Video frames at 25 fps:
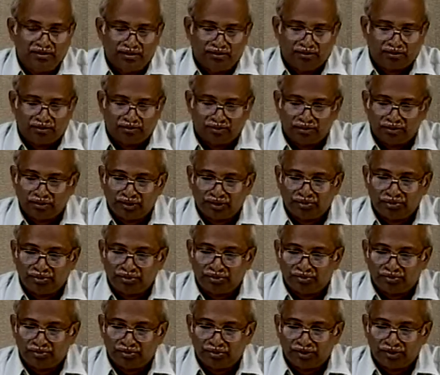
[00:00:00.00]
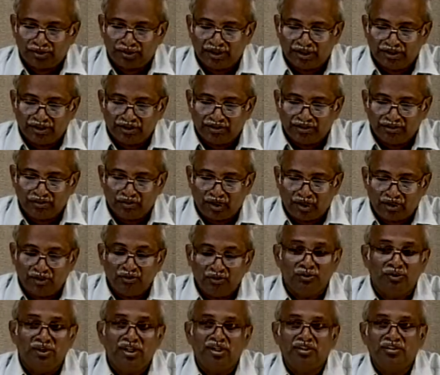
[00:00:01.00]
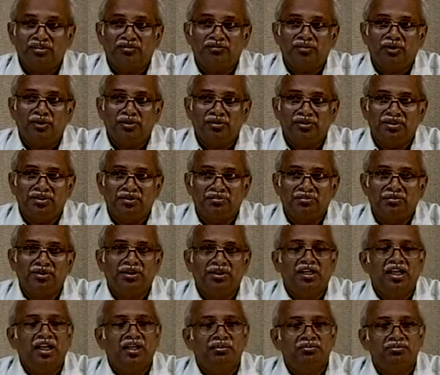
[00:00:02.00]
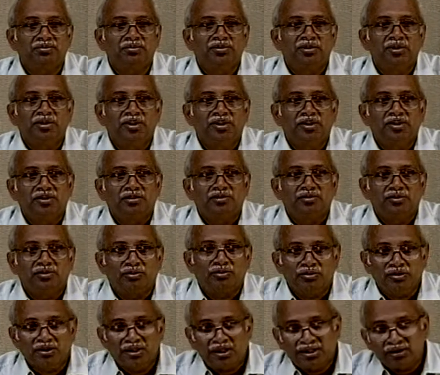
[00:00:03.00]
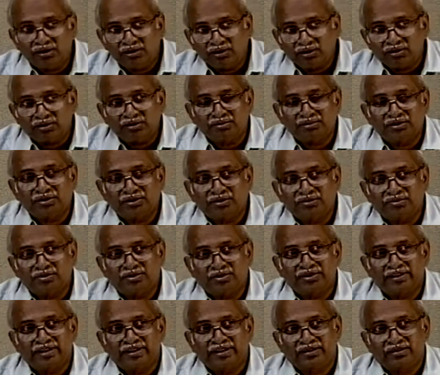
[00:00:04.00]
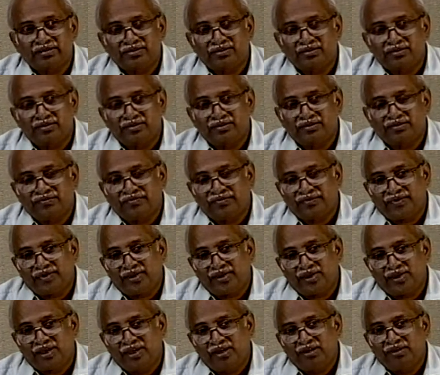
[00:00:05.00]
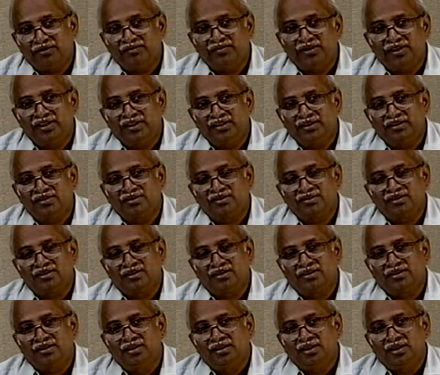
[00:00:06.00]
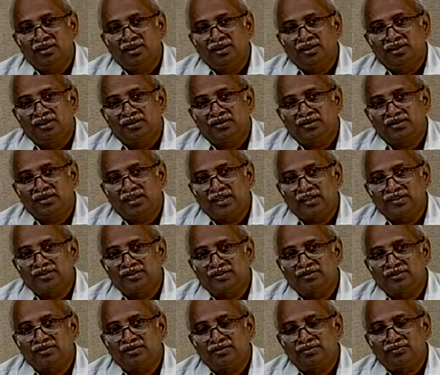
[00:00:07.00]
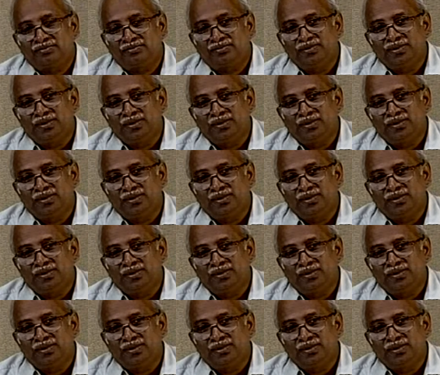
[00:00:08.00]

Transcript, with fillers: The Sundarban project is one we are involved in, but I am told that a lot of such projects are in various stages of